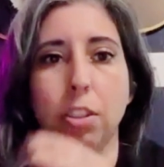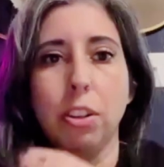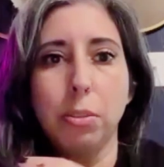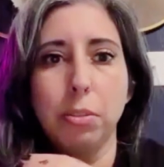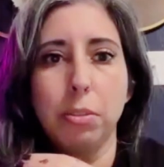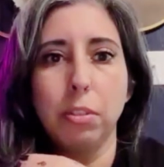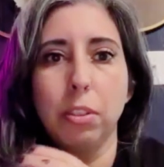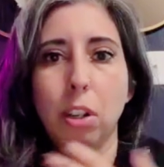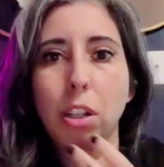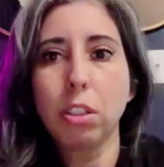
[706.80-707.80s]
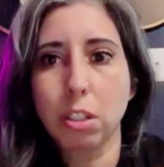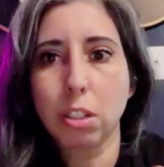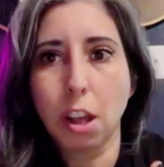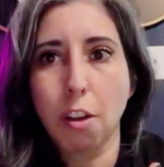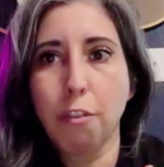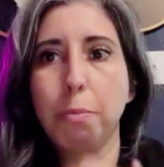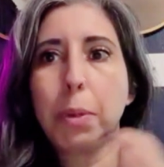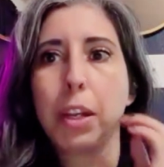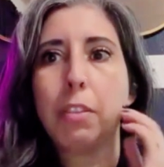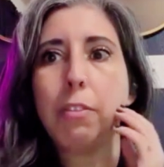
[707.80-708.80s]
Don't hurt yourself,
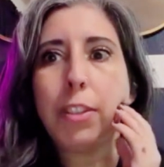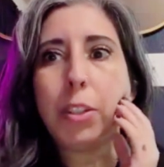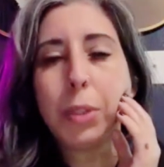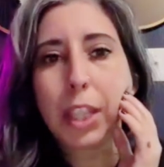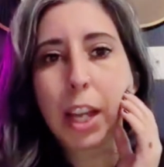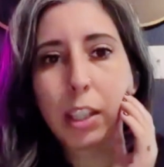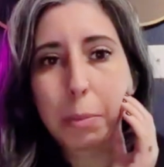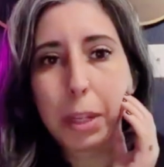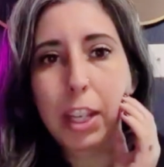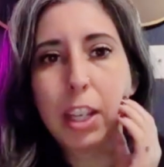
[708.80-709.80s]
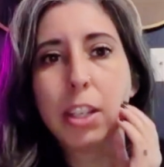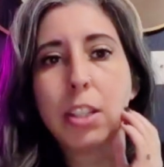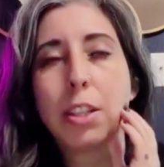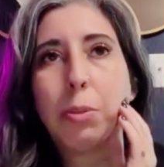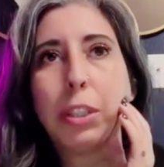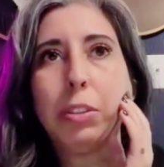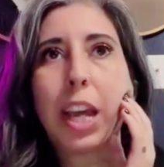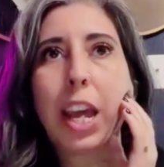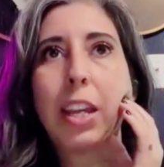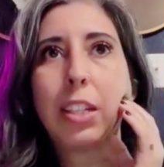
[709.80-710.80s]
but feel what that limit is. And when you
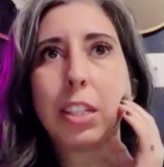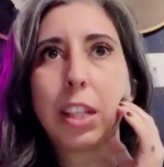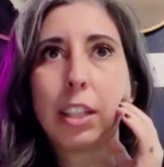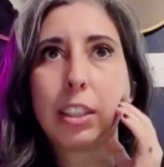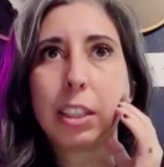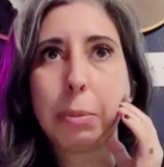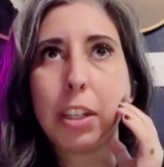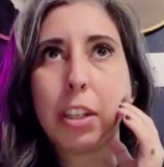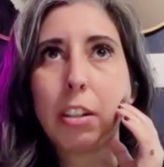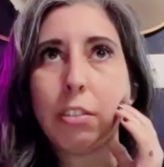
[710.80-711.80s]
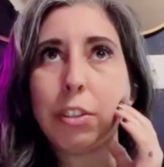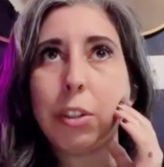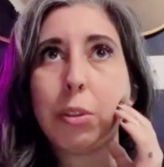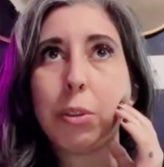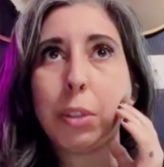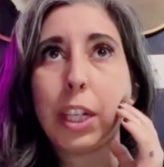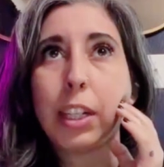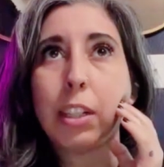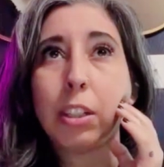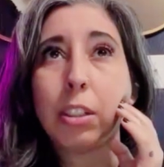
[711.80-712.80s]
get into that limit of, oh,
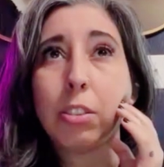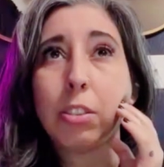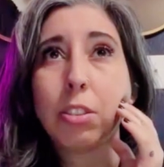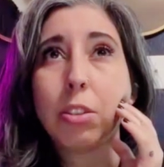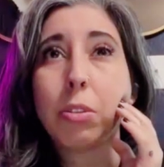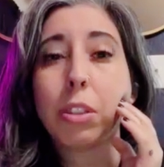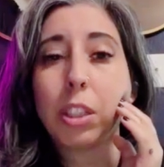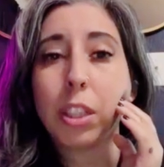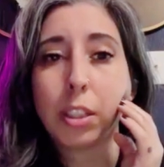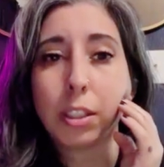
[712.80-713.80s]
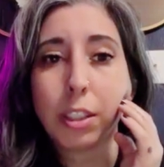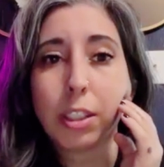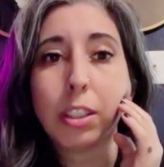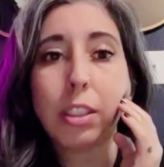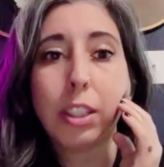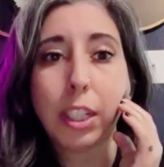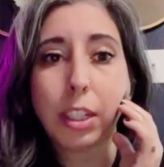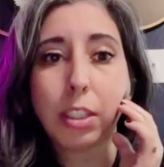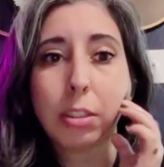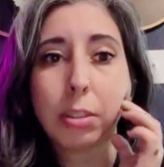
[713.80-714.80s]
that hurts so good, lean
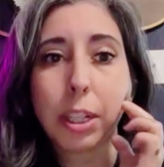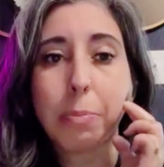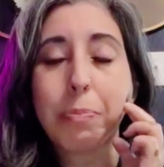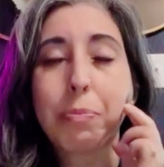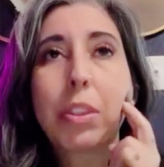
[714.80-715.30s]
into it.